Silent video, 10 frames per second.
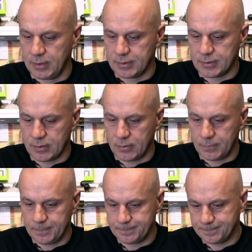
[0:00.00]

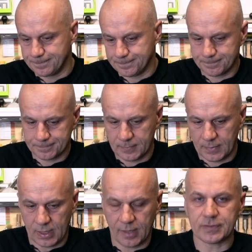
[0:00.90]
So
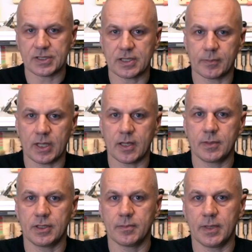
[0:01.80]
after some time
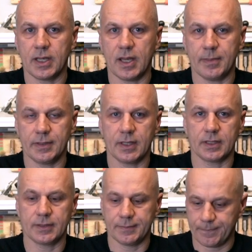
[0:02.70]
it may happen
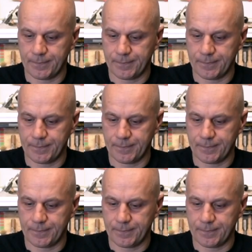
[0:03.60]
that